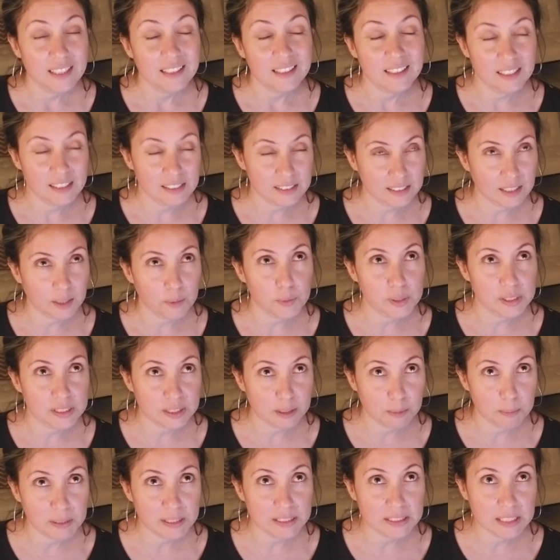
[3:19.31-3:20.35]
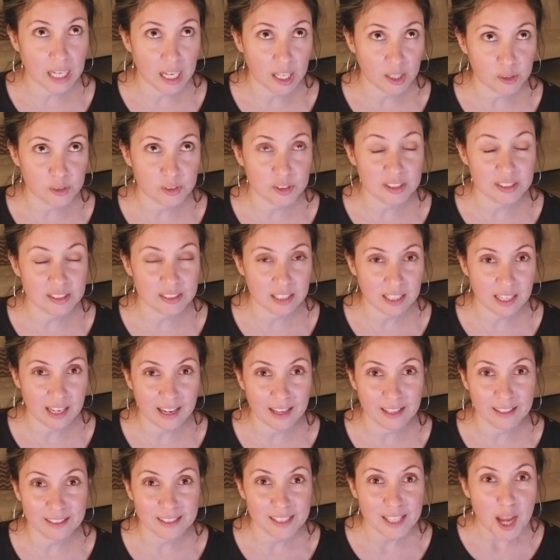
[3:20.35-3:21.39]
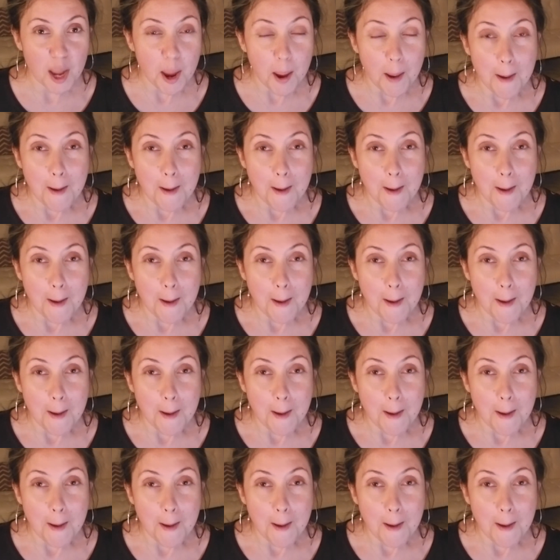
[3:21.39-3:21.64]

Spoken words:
Yes, I went to McDonald's today.